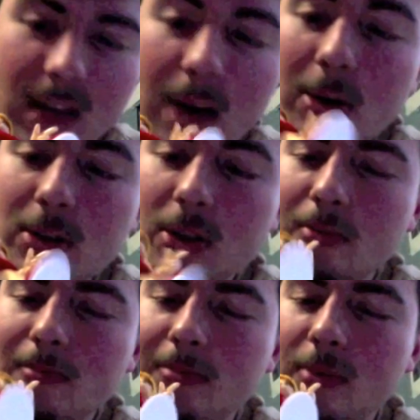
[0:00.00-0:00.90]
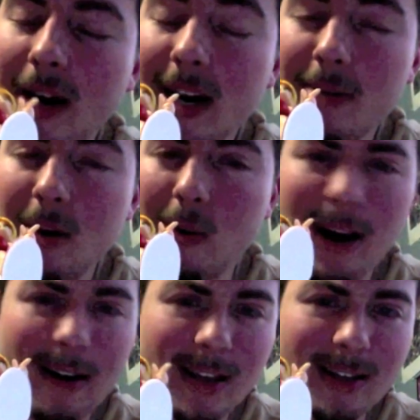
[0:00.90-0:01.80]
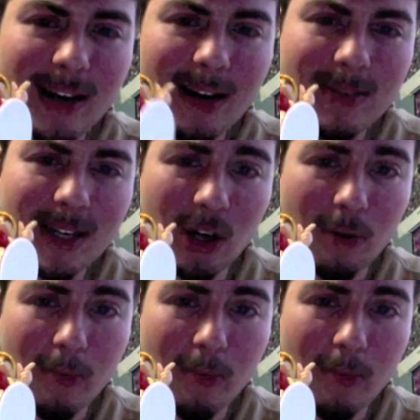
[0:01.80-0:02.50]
I'm also trying to be aware that I'm touching her